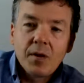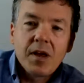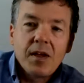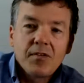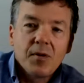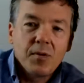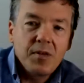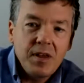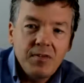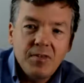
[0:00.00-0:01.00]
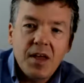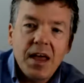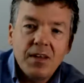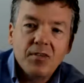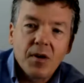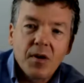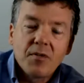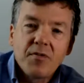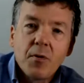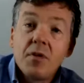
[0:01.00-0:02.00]
Okay, so these dates are
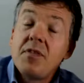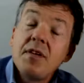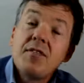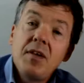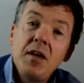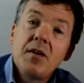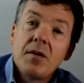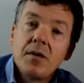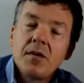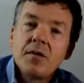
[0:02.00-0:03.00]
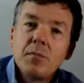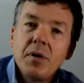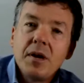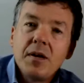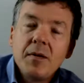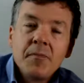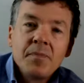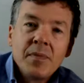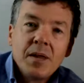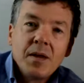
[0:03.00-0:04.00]
for this year, but
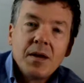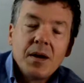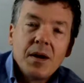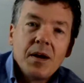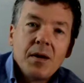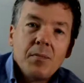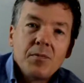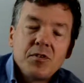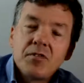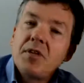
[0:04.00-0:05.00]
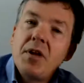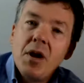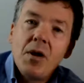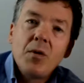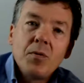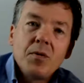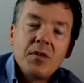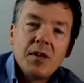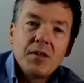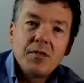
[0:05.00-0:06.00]
just a note
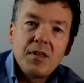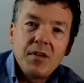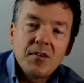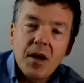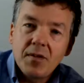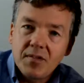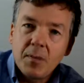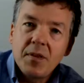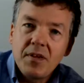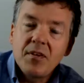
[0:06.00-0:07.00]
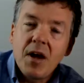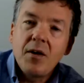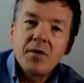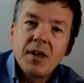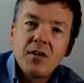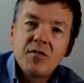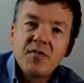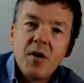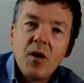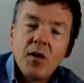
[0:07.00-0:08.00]
that some of these holidays
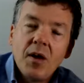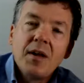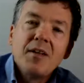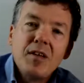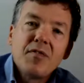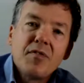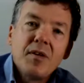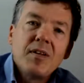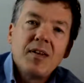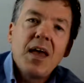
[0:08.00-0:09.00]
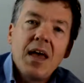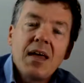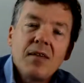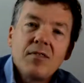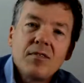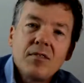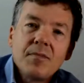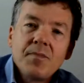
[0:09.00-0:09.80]
fall on different days.